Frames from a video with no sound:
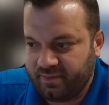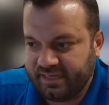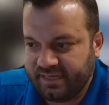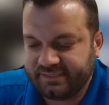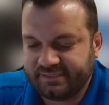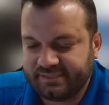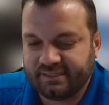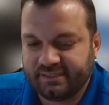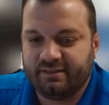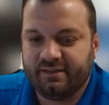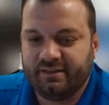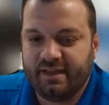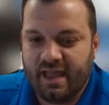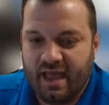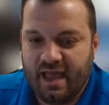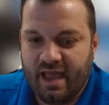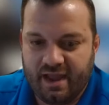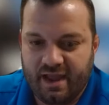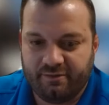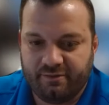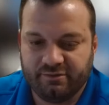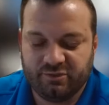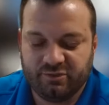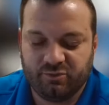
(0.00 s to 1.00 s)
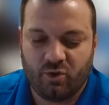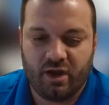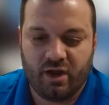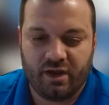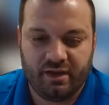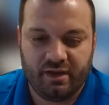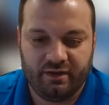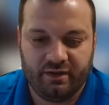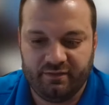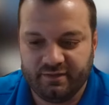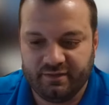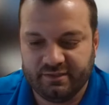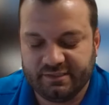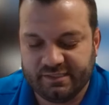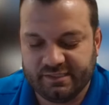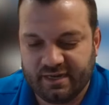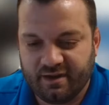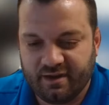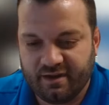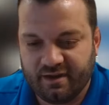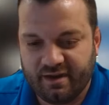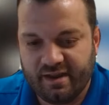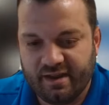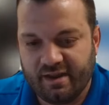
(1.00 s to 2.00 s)
Basically, hey, I was walking in
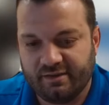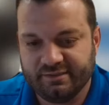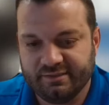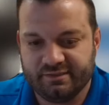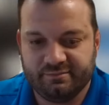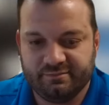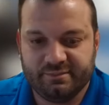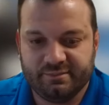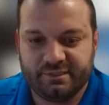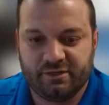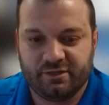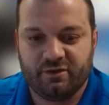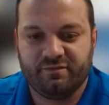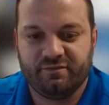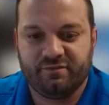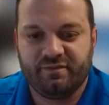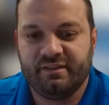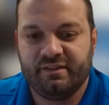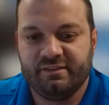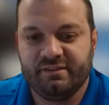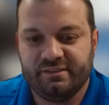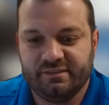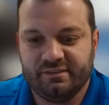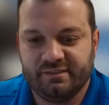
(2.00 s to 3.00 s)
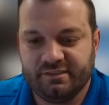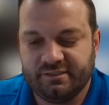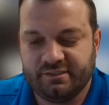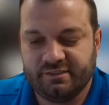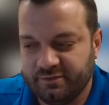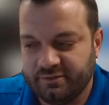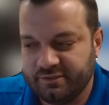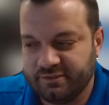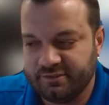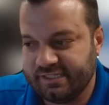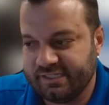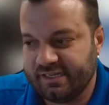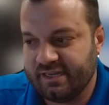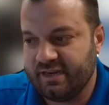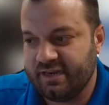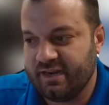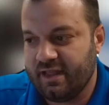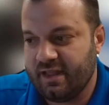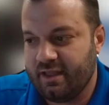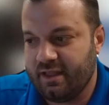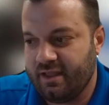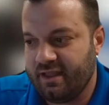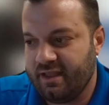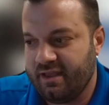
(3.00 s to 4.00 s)
this area, I was observing this
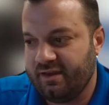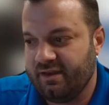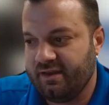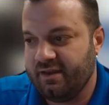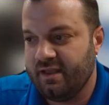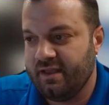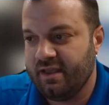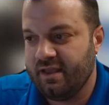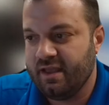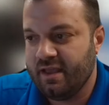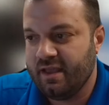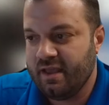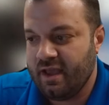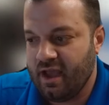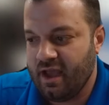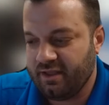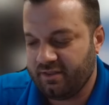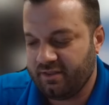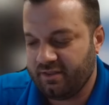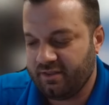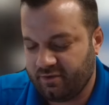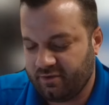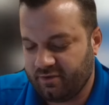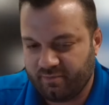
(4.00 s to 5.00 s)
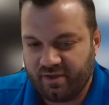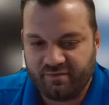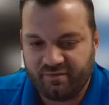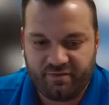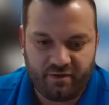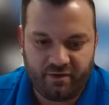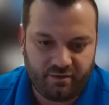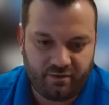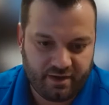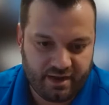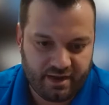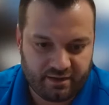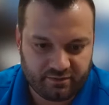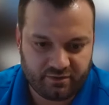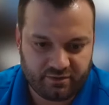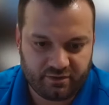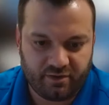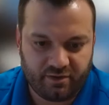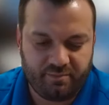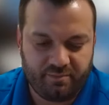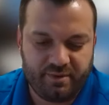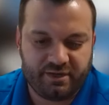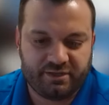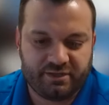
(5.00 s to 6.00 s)
associate, and I took my phone
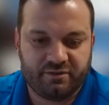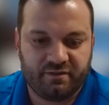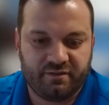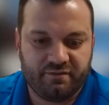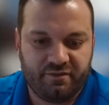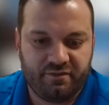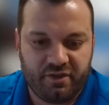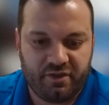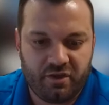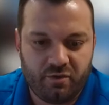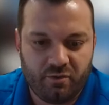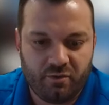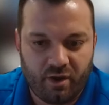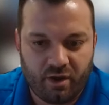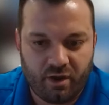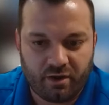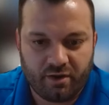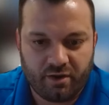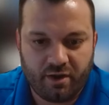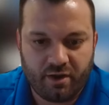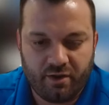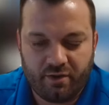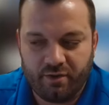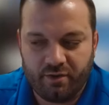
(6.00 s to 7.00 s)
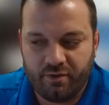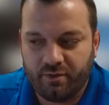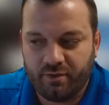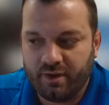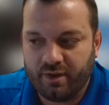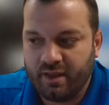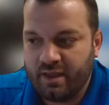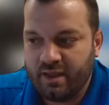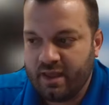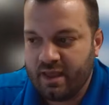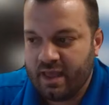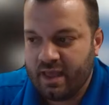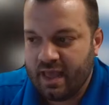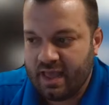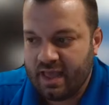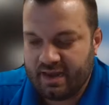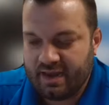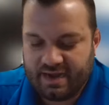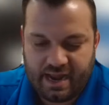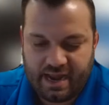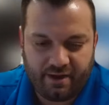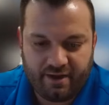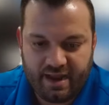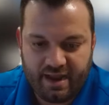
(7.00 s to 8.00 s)
out, took a picture of the QR code,
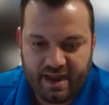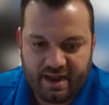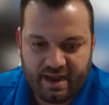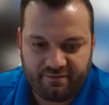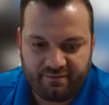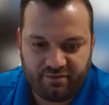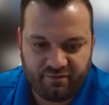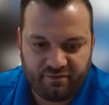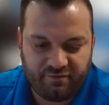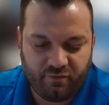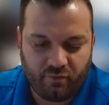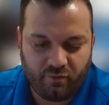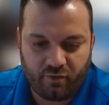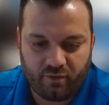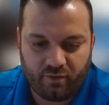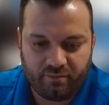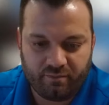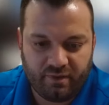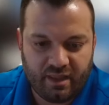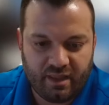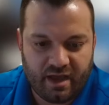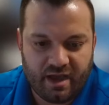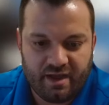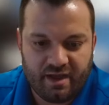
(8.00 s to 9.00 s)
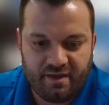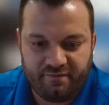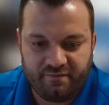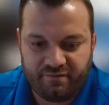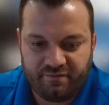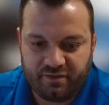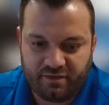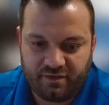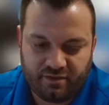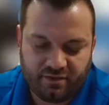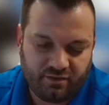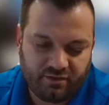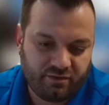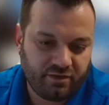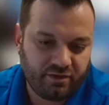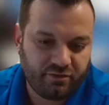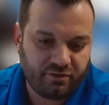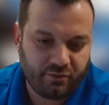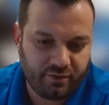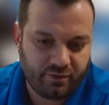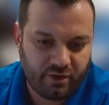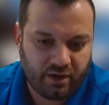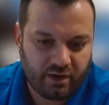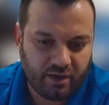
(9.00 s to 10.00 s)
and now I have the form live to
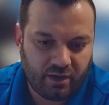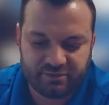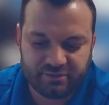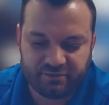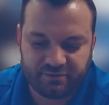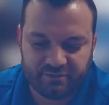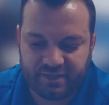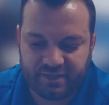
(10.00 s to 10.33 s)
do an